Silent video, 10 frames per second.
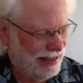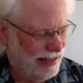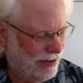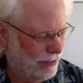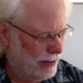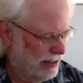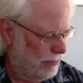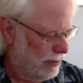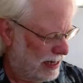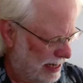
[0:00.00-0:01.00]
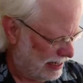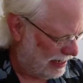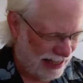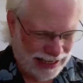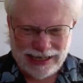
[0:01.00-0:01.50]
You know, we got
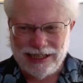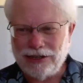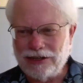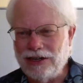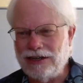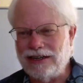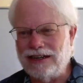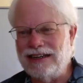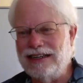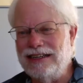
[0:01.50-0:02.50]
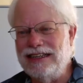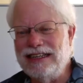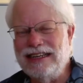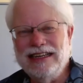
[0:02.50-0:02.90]
another car, and